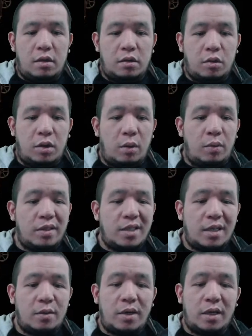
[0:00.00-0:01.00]
so I will
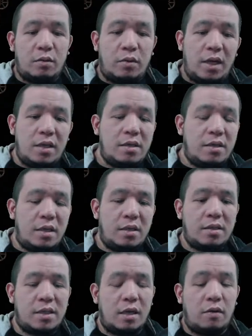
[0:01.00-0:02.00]
generate rage
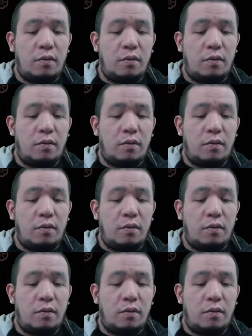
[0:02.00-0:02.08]
instead